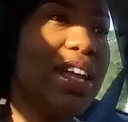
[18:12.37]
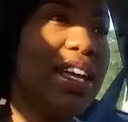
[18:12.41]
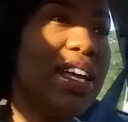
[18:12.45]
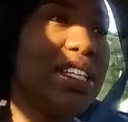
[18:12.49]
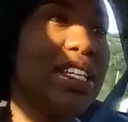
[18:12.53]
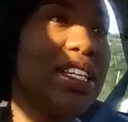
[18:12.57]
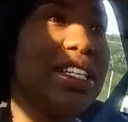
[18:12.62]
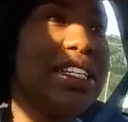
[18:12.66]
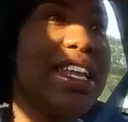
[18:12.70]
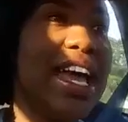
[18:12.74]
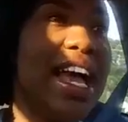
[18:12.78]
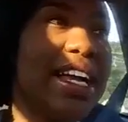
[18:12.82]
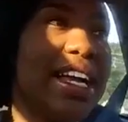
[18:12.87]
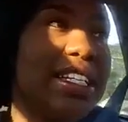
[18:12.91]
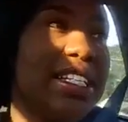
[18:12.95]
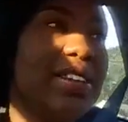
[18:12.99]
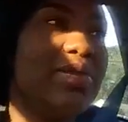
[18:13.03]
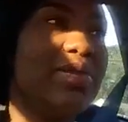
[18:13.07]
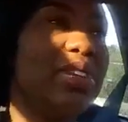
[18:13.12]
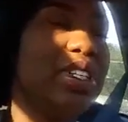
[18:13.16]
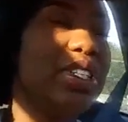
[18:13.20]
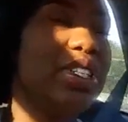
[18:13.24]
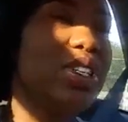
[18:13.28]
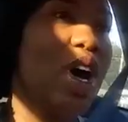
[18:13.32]
don't like to
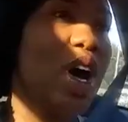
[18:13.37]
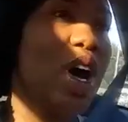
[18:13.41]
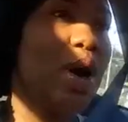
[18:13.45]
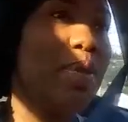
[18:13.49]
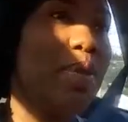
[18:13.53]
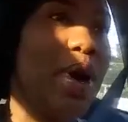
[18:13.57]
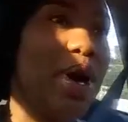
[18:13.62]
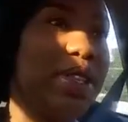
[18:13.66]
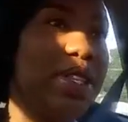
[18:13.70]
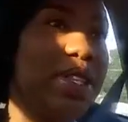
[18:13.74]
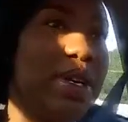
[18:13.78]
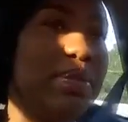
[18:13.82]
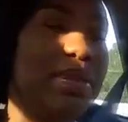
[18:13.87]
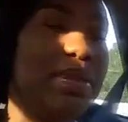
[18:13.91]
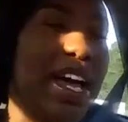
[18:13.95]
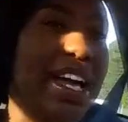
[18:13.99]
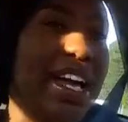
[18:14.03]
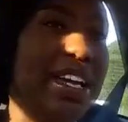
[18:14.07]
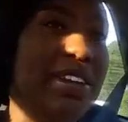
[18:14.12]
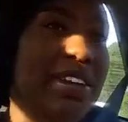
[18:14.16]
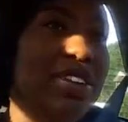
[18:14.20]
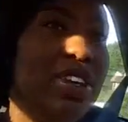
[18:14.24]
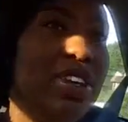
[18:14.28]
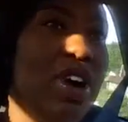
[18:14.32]
negatively talk about them. Like,
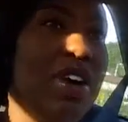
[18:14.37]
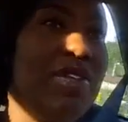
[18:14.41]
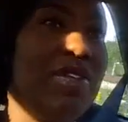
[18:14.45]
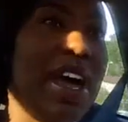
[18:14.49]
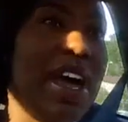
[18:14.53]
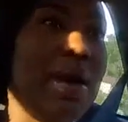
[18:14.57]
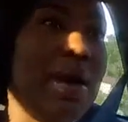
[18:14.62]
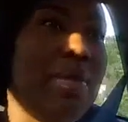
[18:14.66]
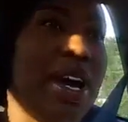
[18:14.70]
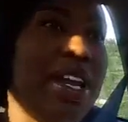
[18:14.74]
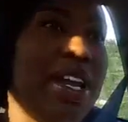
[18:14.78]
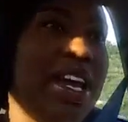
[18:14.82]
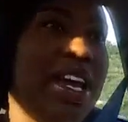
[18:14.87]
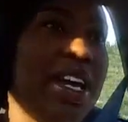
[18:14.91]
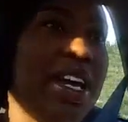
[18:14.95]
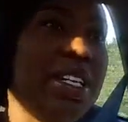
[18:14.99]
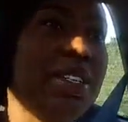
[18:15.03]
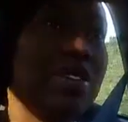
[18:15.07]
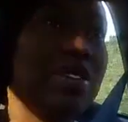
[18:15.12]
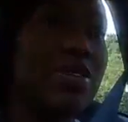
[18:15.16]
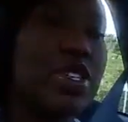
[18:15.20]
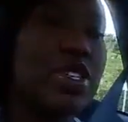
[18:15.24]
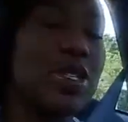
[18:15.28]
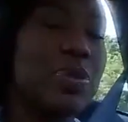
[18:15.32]
even though I've had my
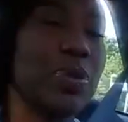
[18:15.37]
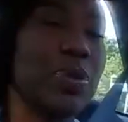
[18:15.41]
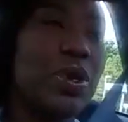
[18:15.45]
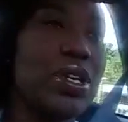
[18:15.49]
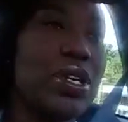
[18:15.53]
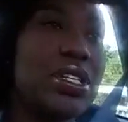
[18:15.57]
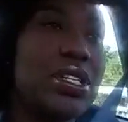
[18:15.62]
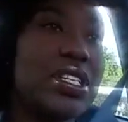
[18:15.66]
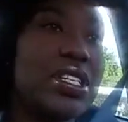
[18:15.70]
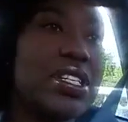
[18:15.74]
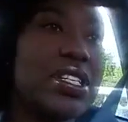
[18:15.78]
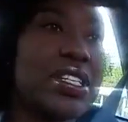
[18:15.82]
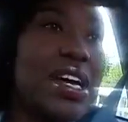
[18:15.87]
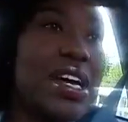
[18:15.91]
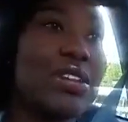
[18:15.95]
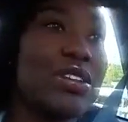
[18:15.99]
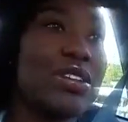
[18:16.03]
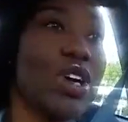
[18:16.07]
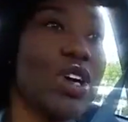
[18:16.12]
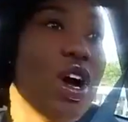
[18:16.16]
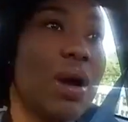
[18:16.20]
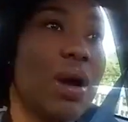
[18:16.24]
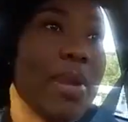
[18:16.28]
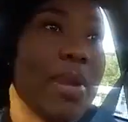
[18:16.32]
negative experiences, I'll
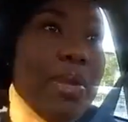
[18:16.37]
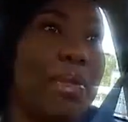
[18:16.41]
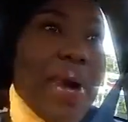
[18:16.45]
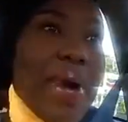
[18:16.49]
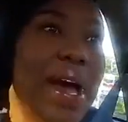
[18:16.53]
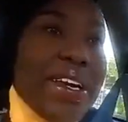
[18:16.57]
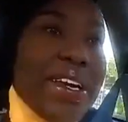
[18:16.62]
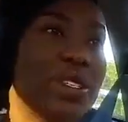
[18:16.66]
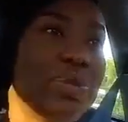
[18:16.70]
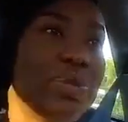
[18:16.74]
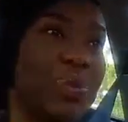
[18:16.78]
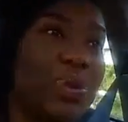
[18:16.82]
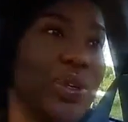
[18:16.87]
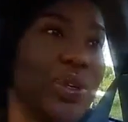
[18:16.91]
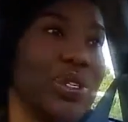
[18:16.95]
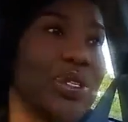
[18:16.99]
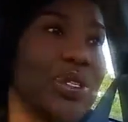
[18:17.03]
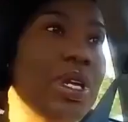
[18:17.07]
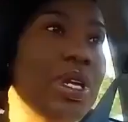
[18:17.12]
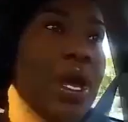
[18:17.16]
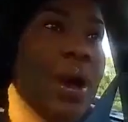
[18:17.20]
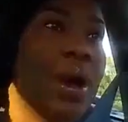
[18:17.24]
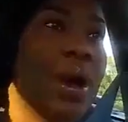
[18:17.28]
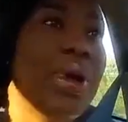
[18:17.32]
talk about my experience.
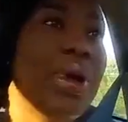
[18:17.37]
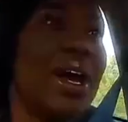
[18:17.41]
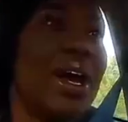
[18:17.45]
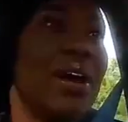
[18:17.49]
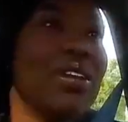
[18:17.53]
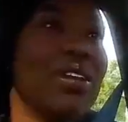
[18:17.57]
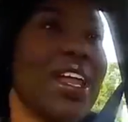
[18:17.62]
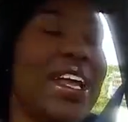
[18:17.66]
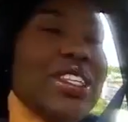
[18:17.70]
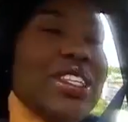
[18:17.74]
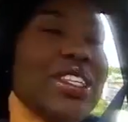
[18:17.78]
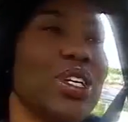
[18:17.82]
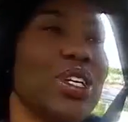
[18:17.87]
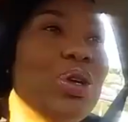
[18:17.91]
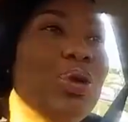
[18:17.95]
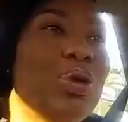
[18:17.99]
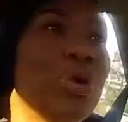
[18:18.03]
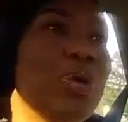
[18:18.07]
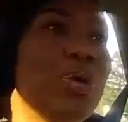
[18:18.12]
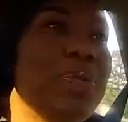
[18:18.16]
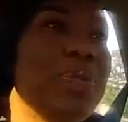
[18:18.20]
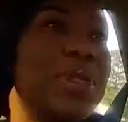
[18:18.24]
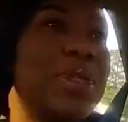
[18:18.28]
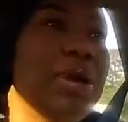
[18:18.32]
But I don't like to
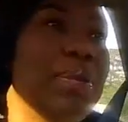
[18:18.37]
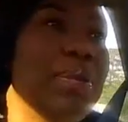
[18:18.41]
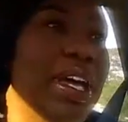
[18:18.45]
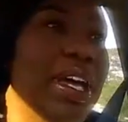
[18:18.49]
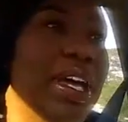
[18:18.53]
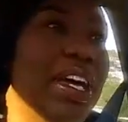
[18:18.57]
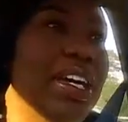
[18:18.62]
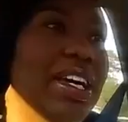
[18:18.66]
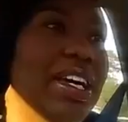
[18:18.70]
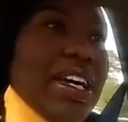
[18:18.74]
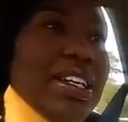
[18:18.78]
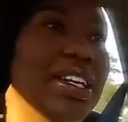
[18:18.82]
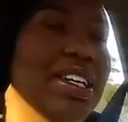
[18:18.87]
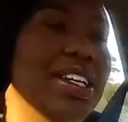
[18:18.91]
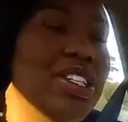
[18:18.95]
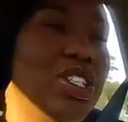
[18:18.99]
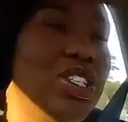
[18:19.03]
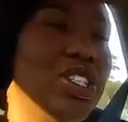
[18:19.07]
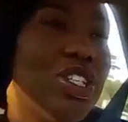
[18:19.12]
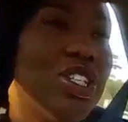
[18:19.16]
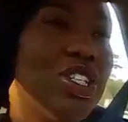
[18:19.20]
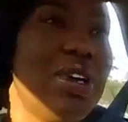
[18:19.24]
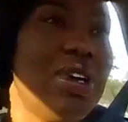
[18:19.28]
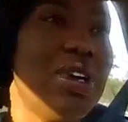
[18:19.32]
group them in and
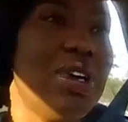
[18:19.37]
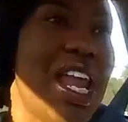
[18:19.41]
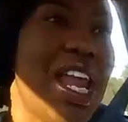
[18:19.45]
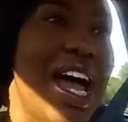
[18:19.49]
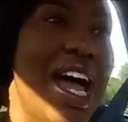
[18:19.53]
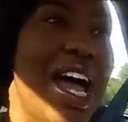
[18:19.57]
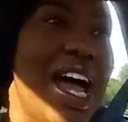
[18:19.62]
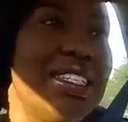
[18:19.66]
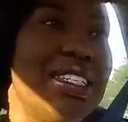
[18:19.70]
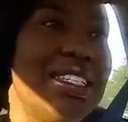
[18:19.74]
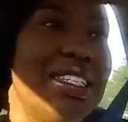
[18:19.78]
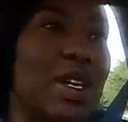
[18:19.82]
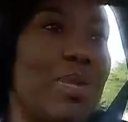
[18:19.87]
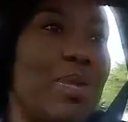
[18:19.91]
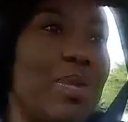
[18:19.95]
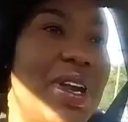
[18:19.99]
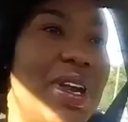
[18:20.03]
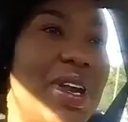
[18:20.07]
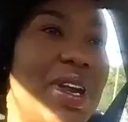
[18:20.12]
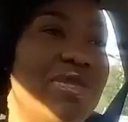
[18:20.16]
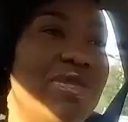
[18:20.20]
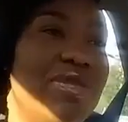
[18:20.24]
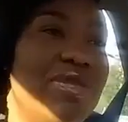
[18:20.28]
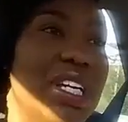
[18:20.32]
generalize them. And
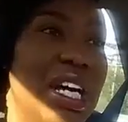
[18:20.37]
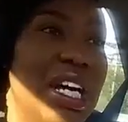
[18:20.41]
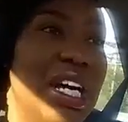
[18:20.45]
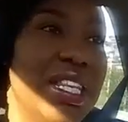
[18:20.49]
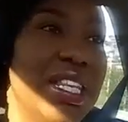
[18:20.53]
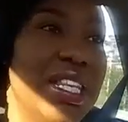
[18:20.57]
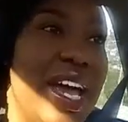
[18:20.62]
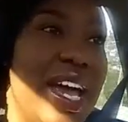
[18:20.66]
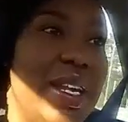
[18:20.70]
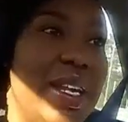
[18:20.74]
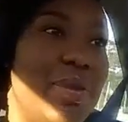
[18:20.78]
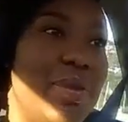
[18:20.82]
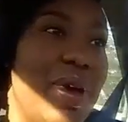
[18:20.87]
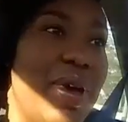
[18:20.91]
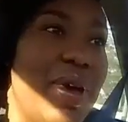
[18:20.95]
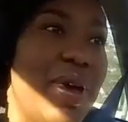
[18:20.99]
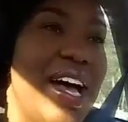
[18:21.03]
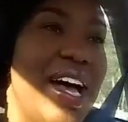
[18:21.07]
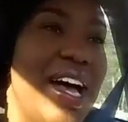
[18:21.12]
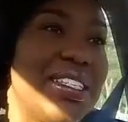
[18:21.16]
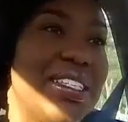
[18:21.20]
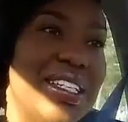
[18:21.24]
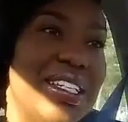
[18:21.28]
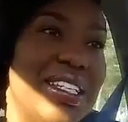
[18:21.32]
I've done that in the
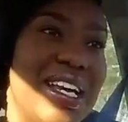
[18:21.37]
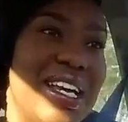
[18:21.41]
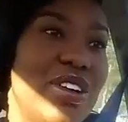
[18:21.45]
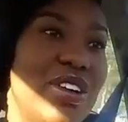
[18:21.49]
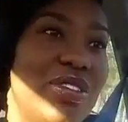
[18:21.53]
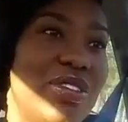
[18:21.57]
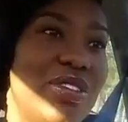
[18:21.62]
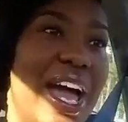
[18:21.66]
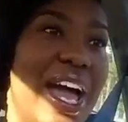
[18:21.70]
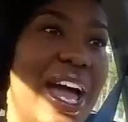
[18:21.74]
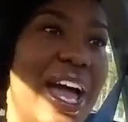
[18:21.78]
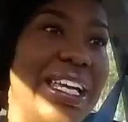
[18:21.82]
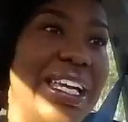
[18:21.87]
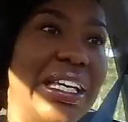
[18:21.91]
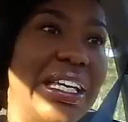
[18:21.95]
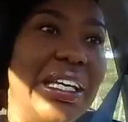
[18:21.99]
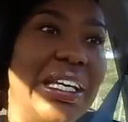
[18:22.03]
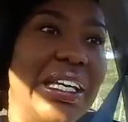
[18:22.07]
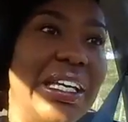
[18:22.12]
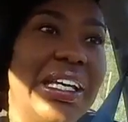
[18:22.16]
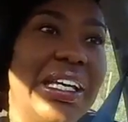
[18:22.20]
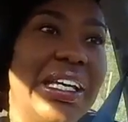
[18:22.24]
past, and I don't like it.